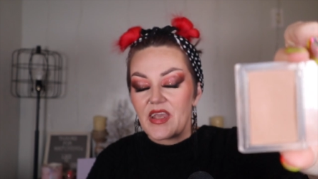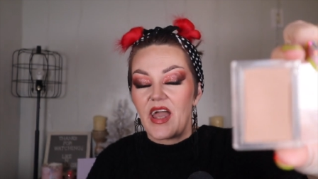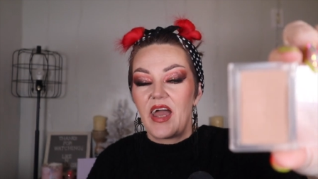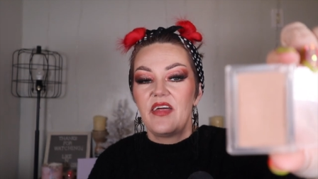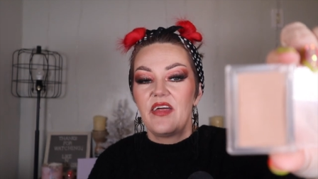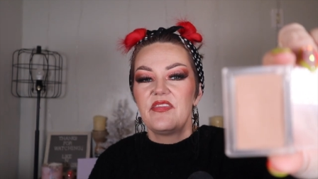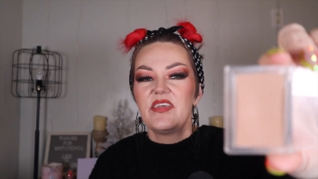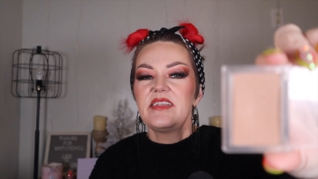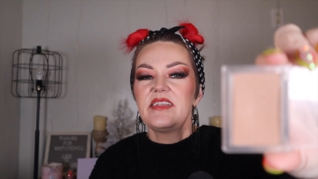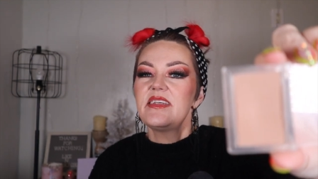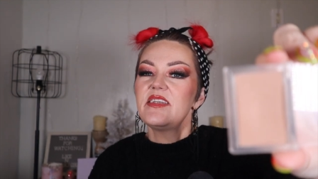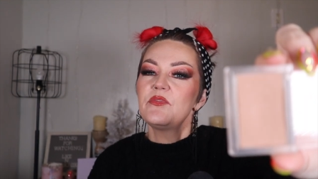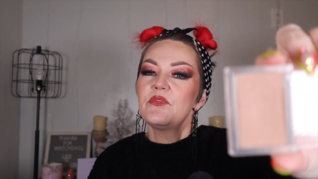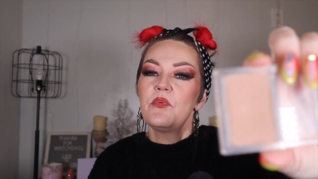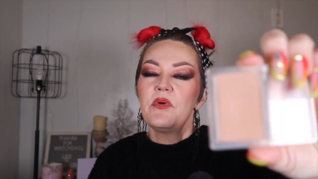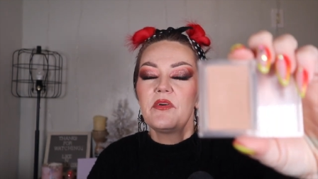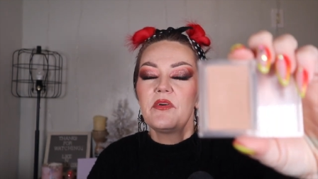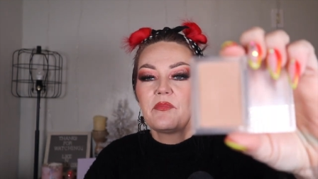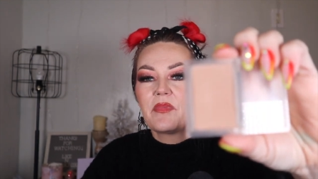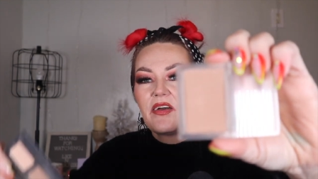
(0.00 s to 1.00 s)
And this is
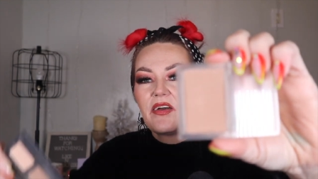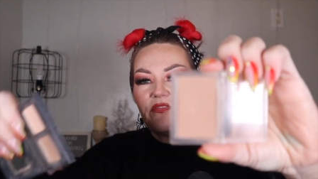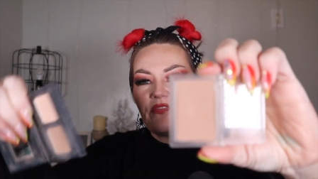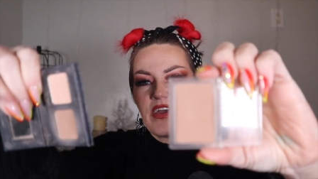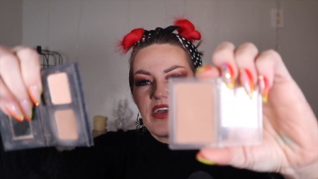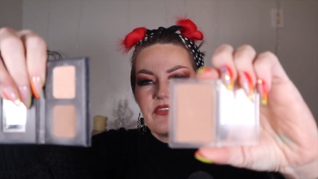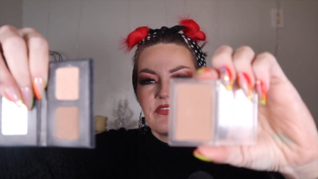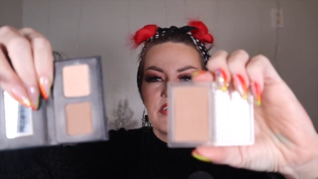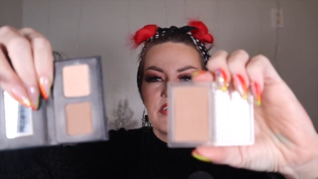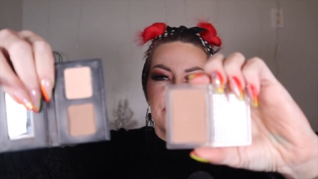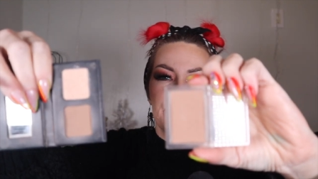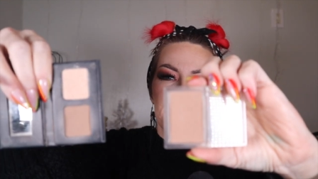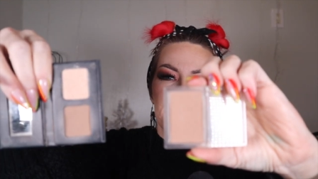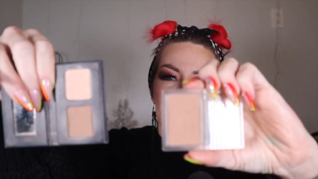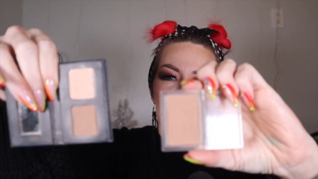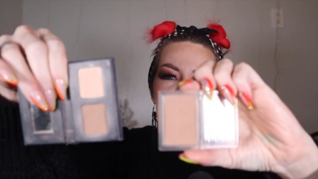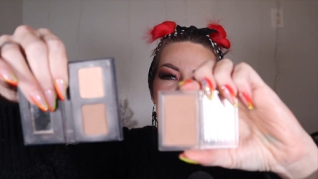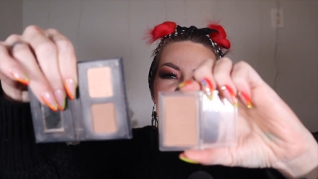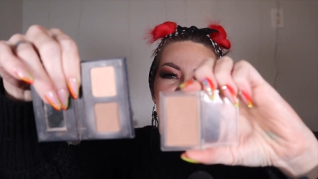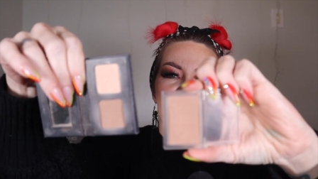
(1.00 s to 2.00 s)
one of my favorite
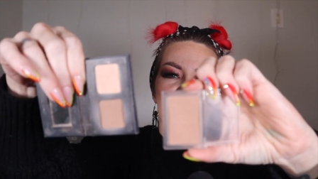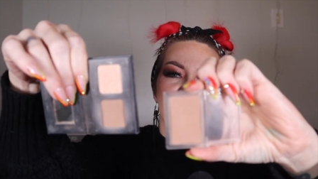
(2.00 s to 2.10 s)
dupes